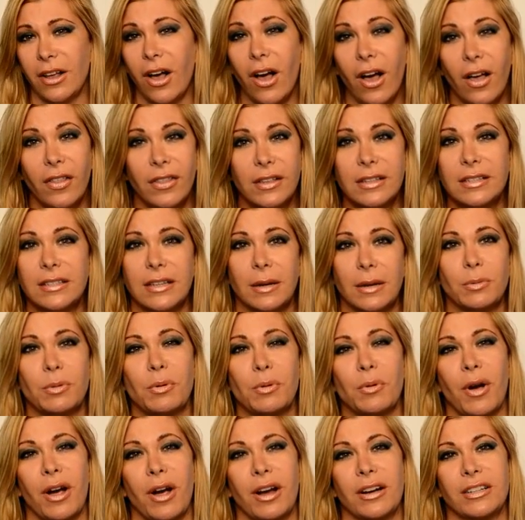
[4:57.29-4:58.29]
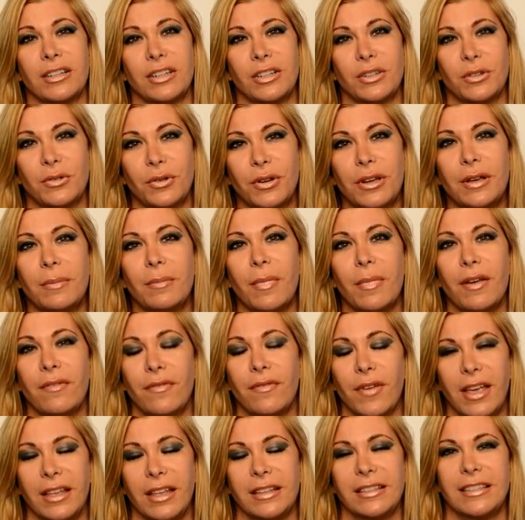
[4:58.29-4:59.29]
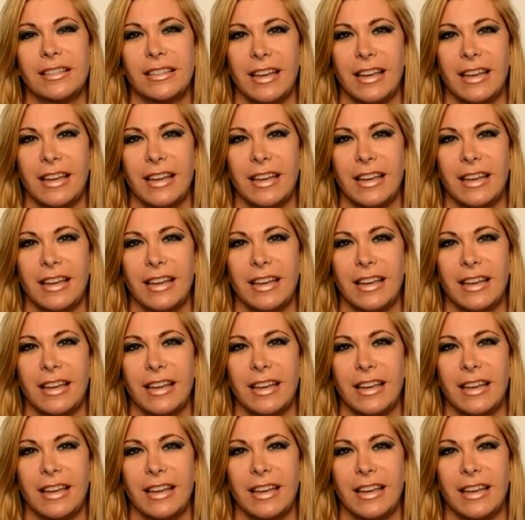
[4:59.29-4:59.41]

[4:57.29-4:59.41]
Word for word: all the steps required to treat my veins